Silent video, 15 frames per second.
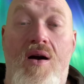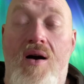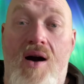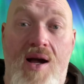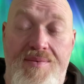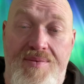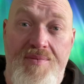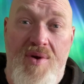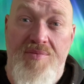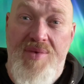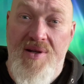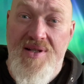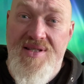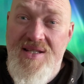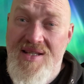
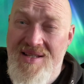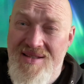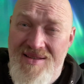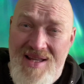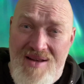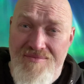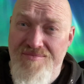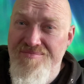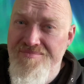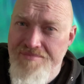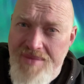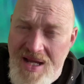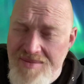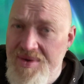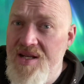hypermobility, and that
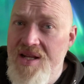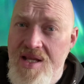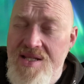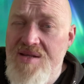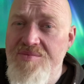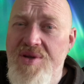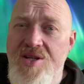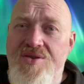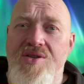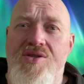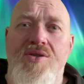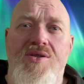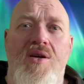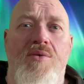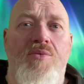maybe needs to be addressed.
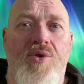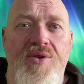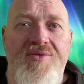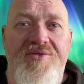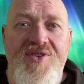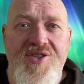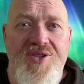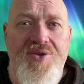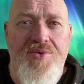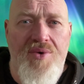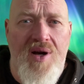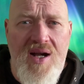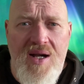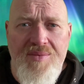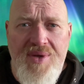You don't want physical
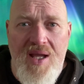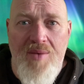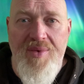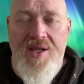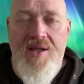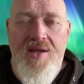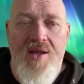harm coming.